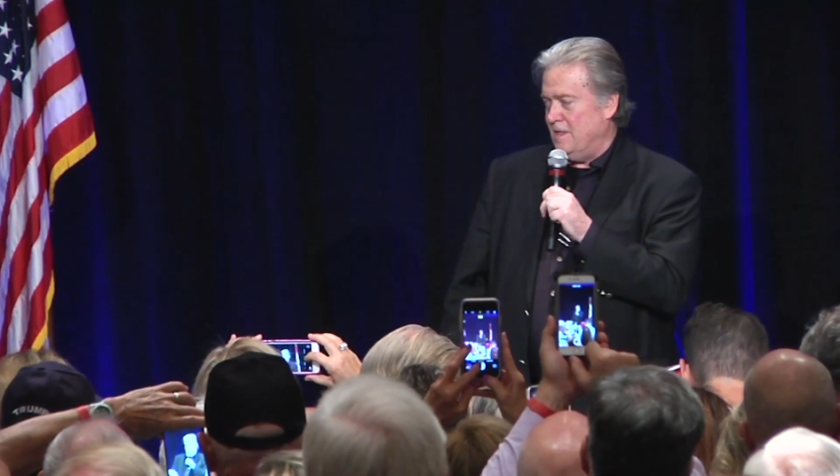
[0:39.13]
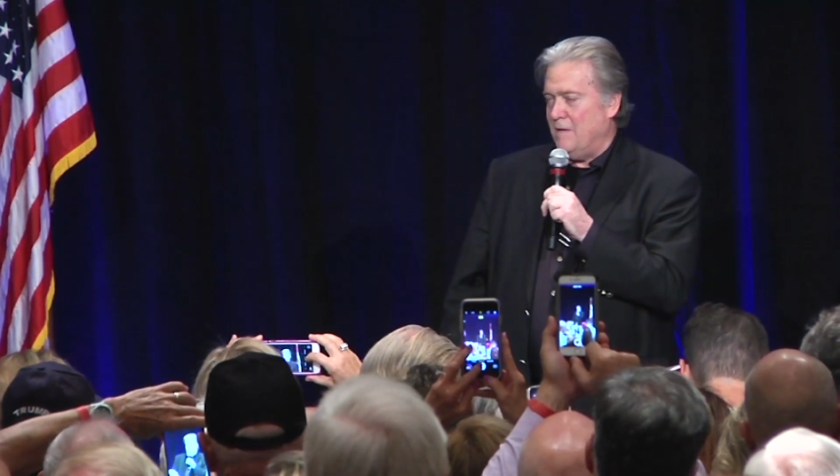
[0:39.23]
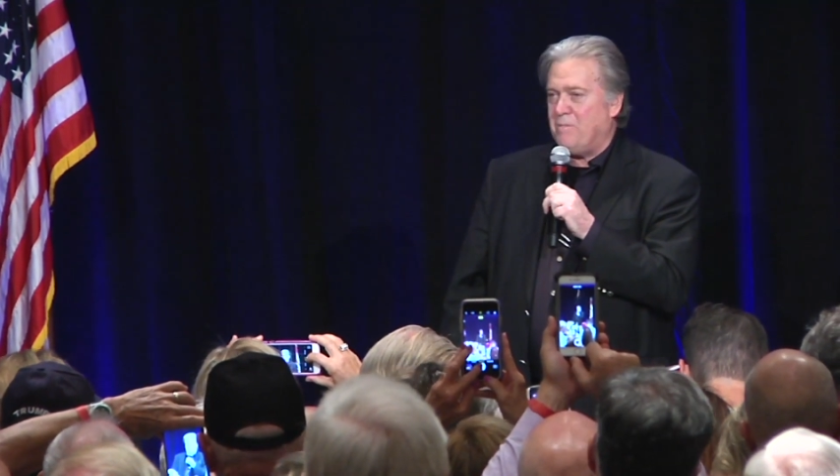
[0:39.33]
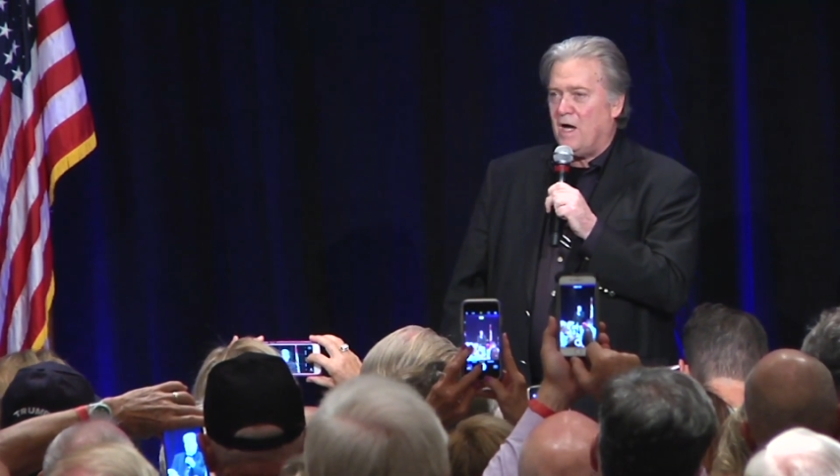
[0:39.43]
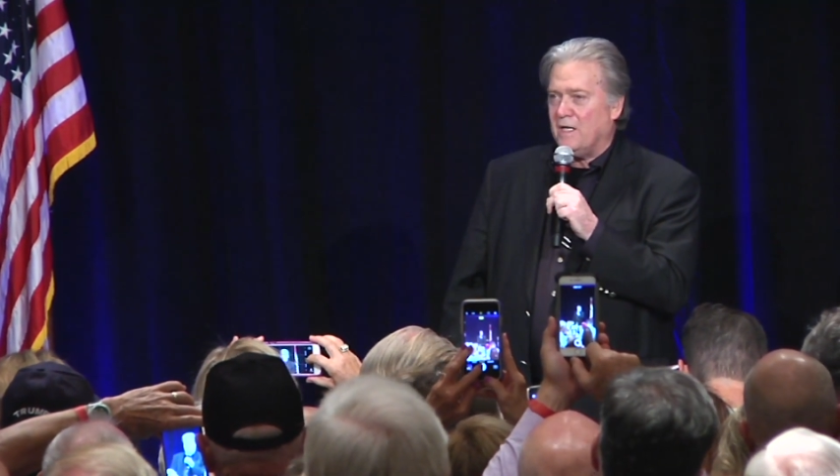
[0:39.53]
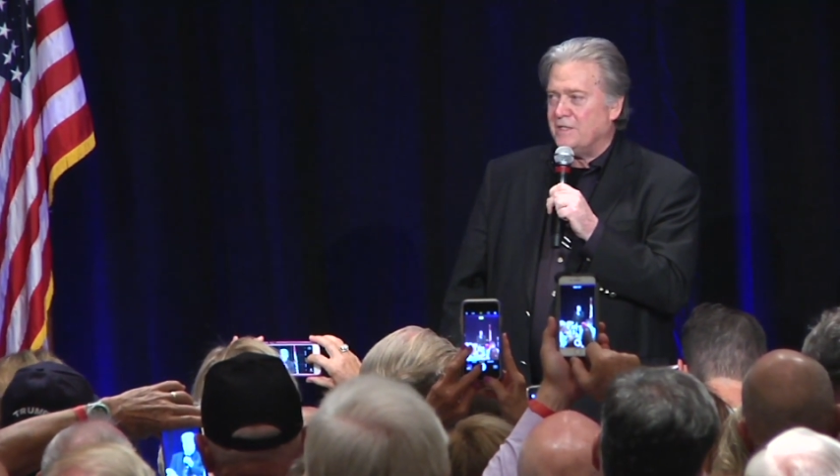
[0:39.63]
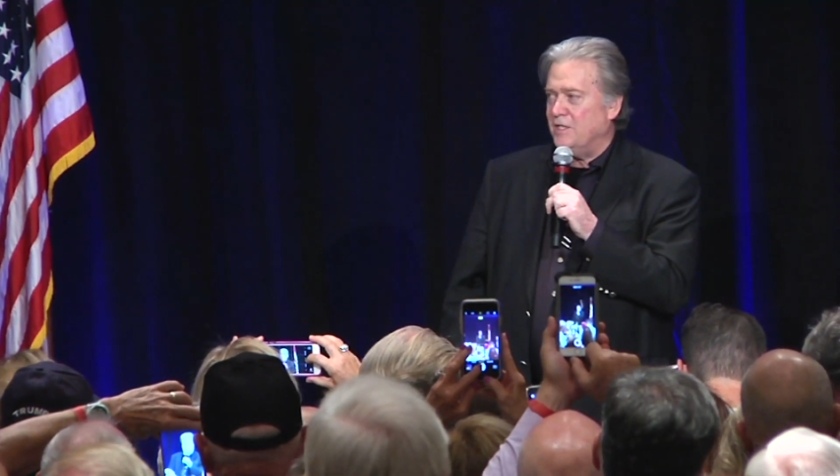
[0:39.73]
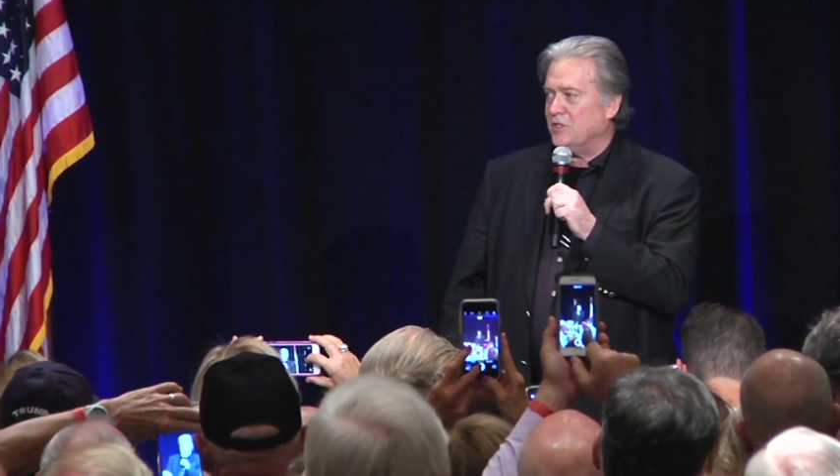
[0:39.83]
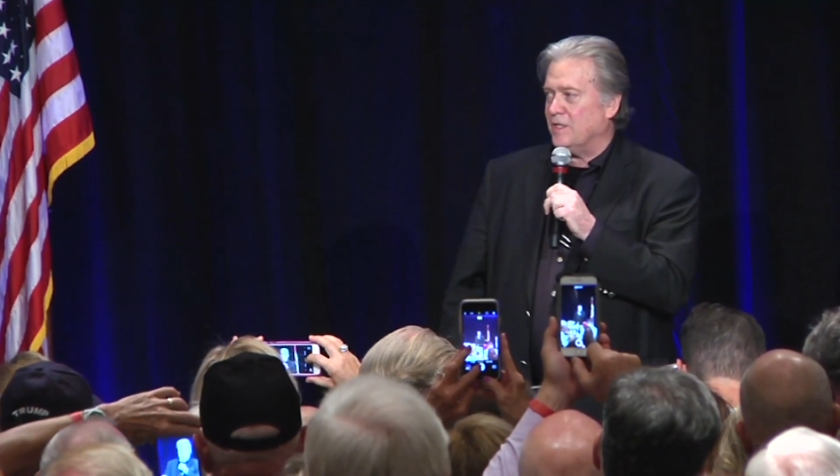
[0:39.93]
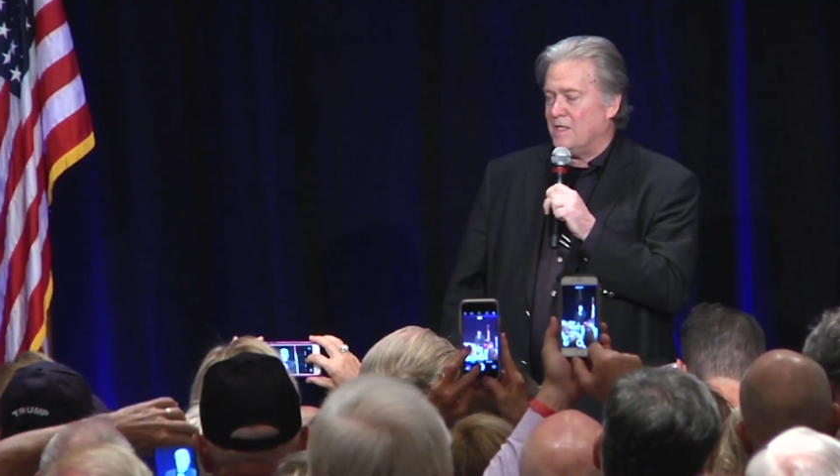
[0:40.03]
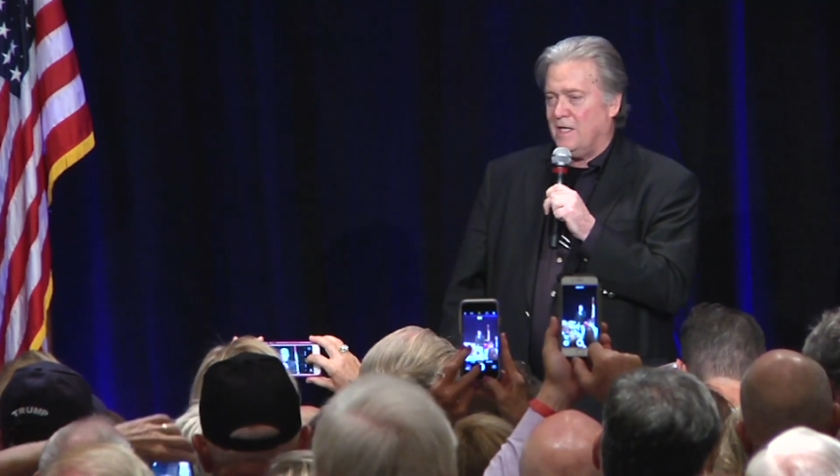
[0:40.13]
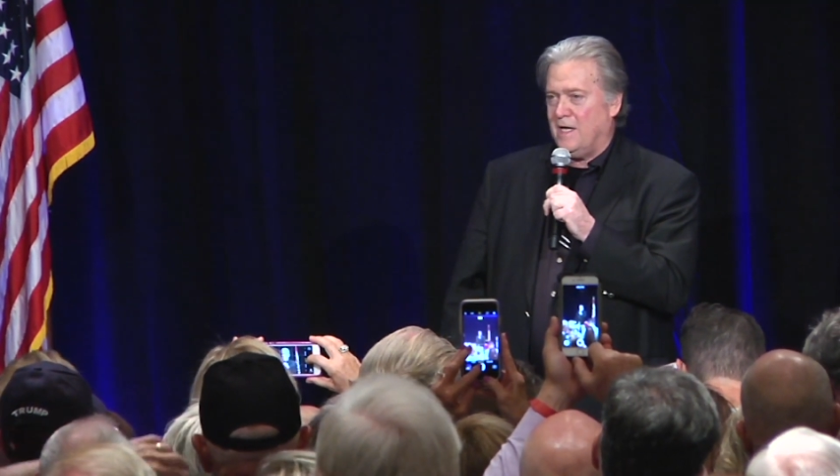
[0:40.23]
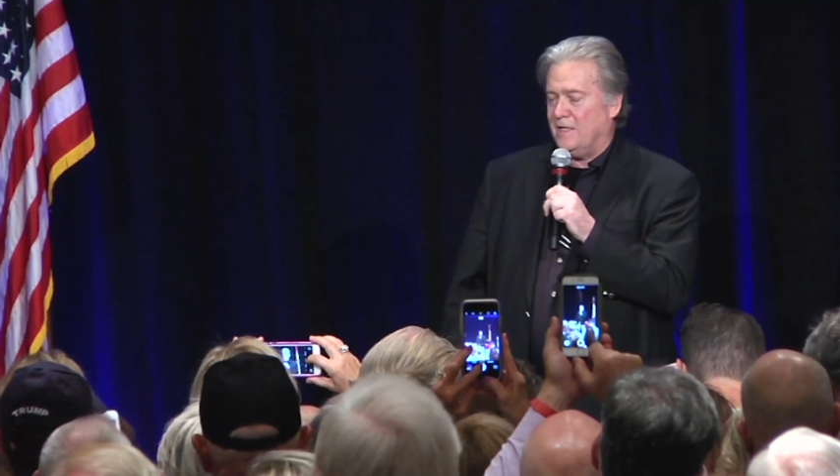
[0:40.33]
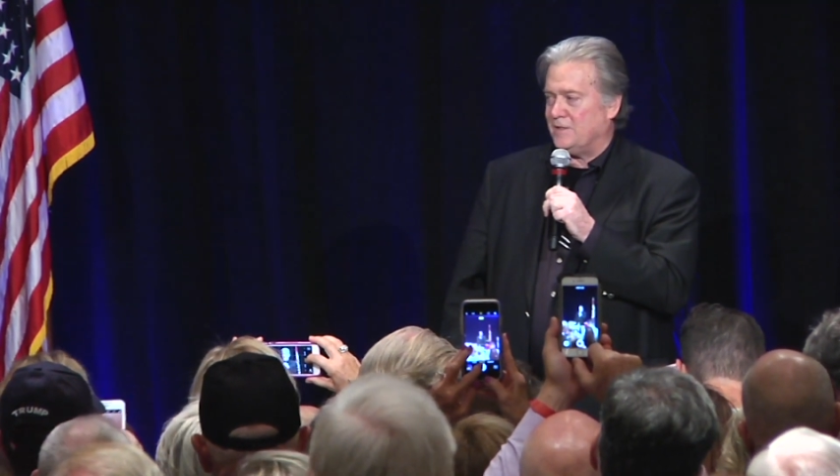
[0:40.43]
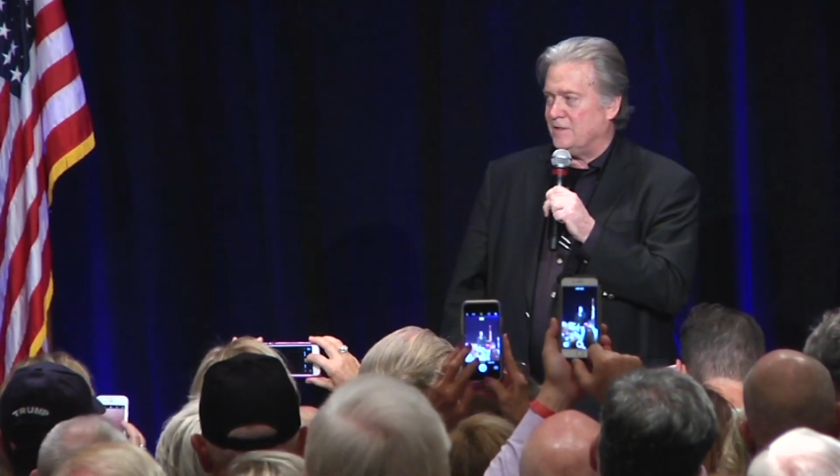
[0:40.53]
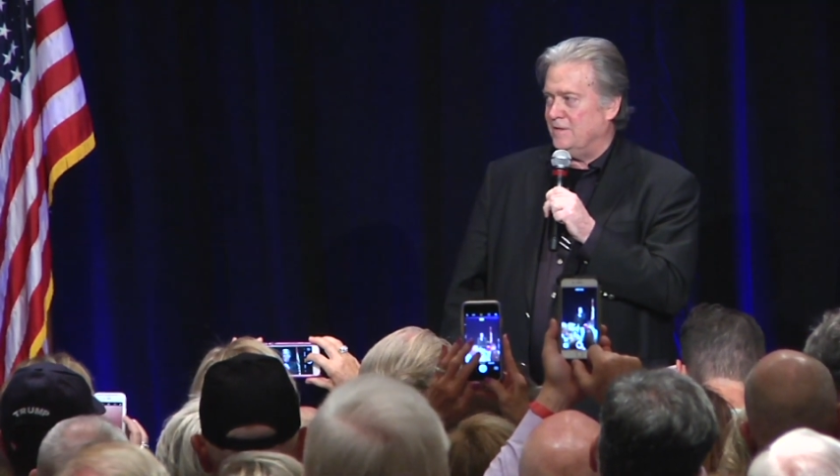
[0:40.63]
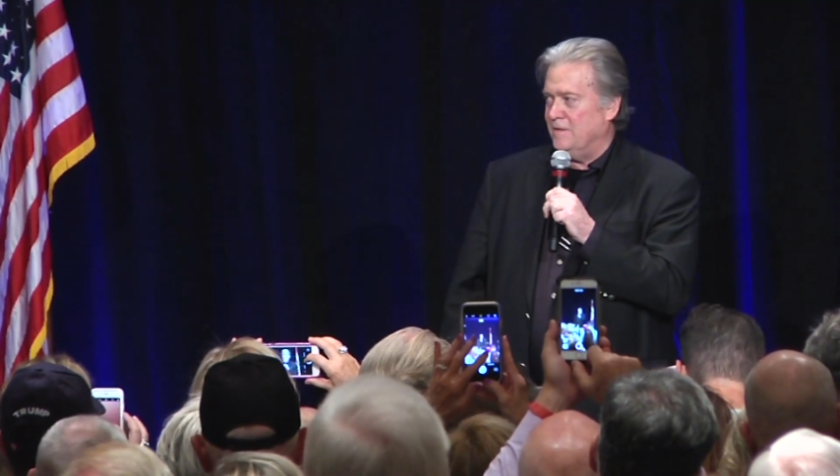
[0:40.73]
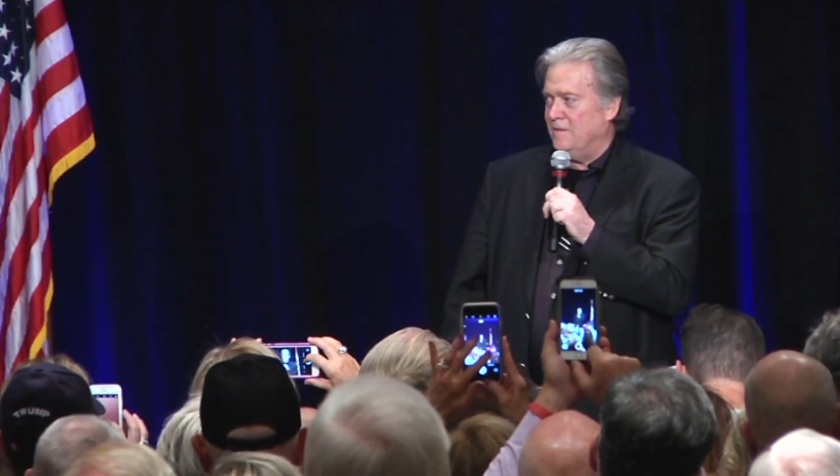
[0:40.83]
and politician class.